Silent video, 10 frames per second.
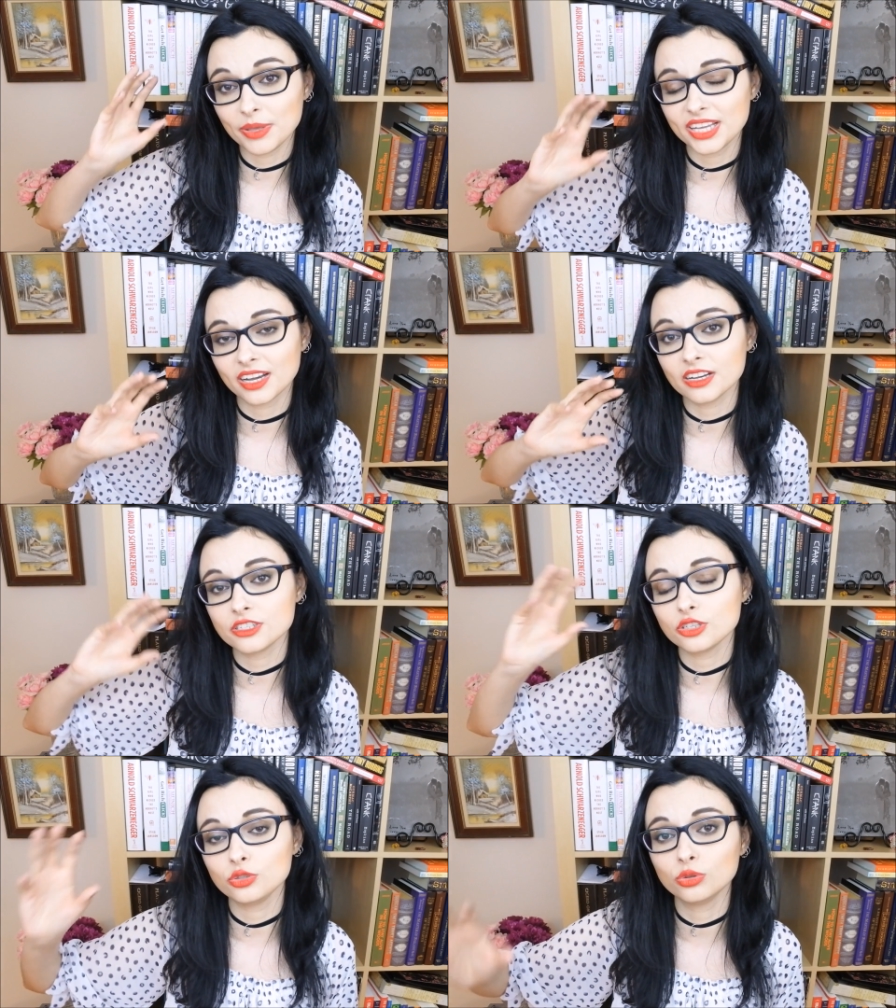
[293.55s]

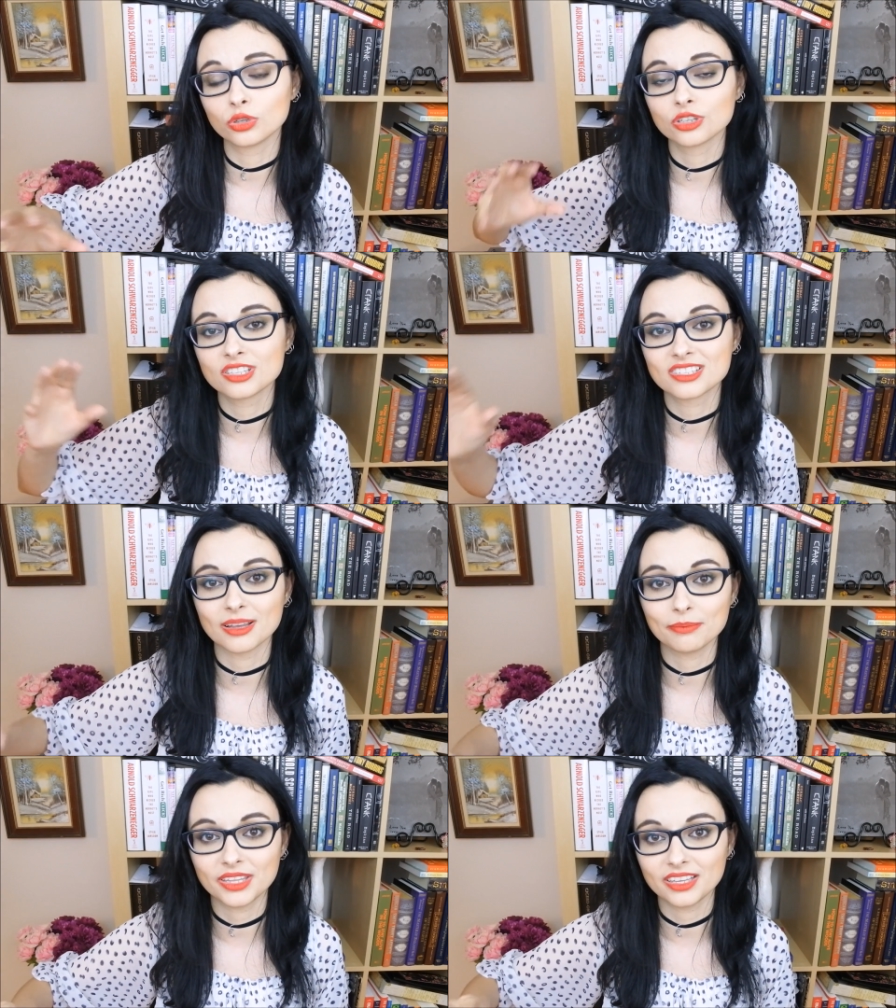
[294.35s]
because you learned
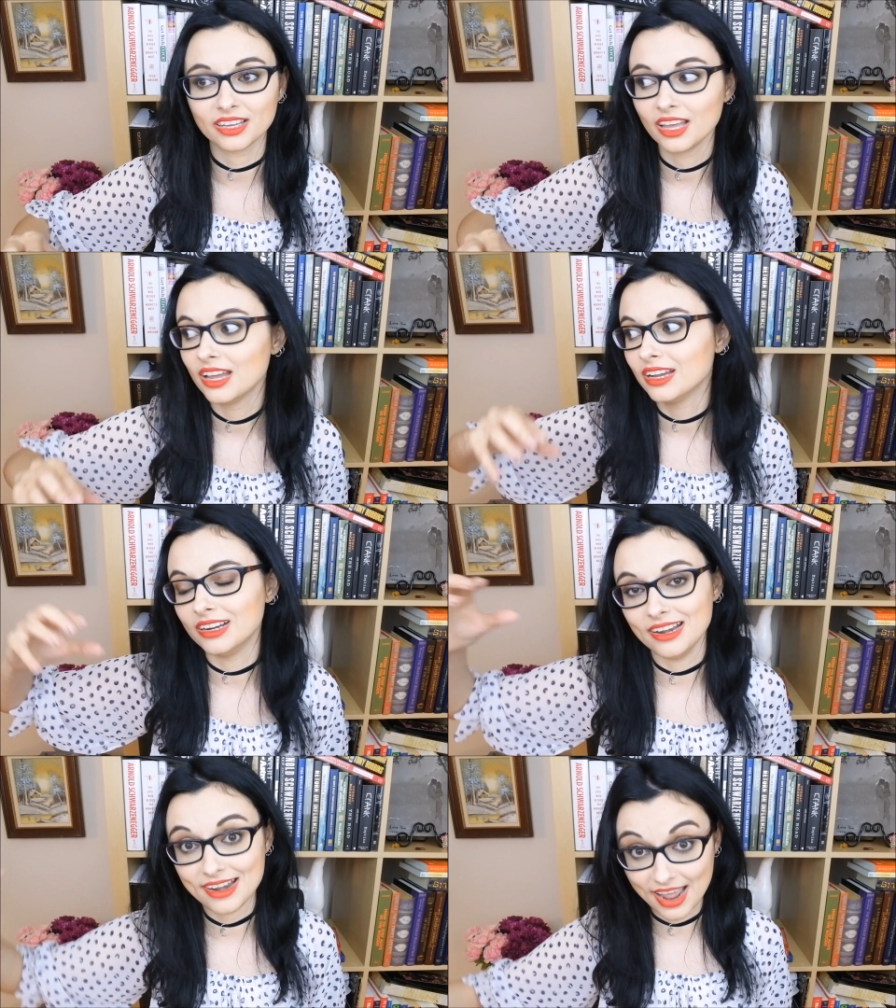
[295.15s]
something
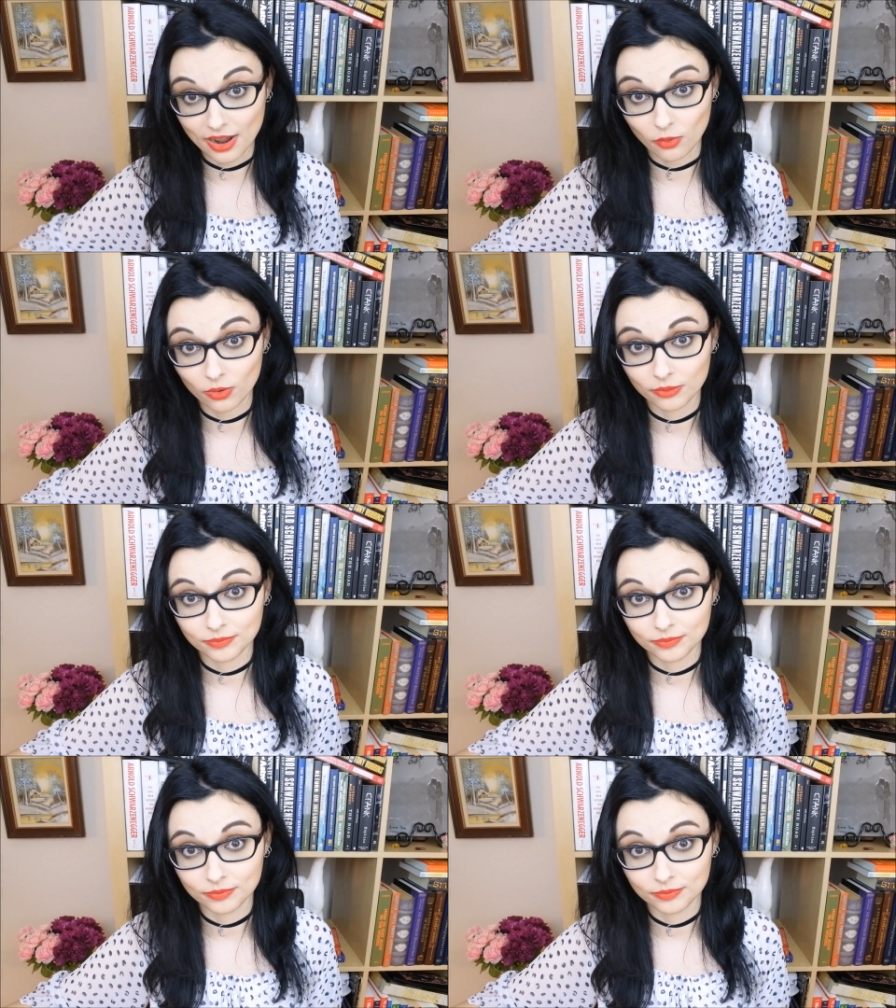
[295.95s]
now.